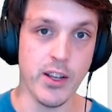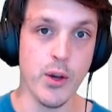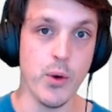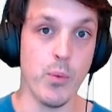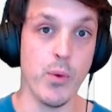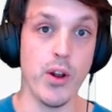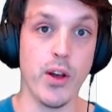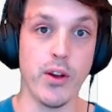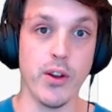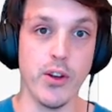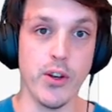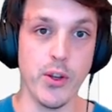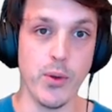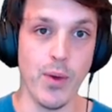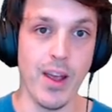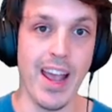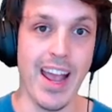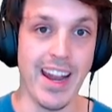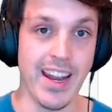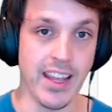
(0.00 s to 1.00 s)
we're not going to do
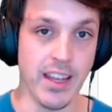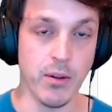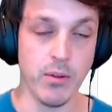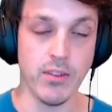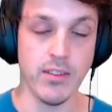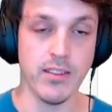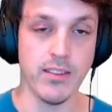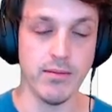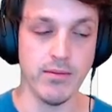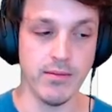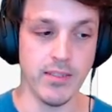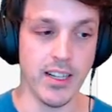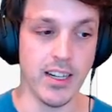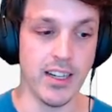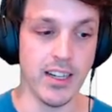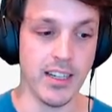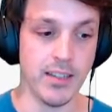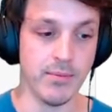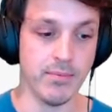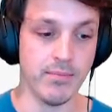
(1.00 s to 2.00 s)
any
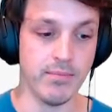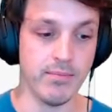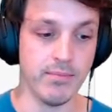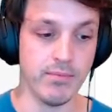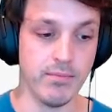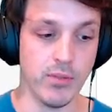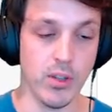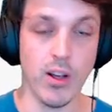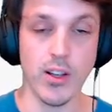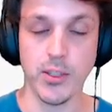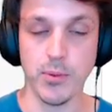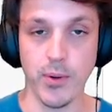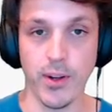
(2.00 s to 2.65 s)
loss.